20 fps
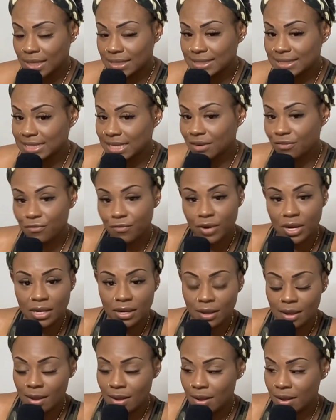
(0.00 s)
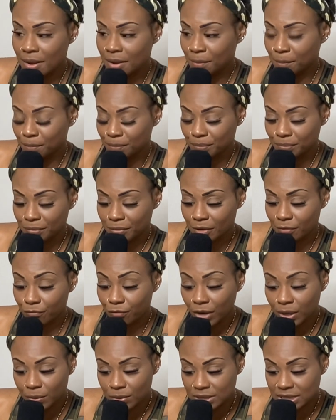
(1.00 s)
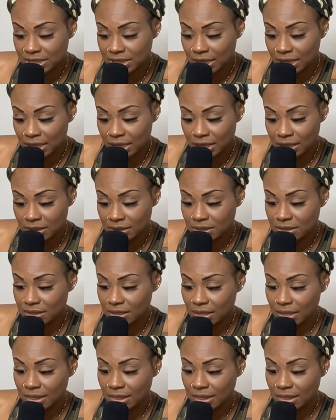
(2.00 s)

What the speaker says: different frequencies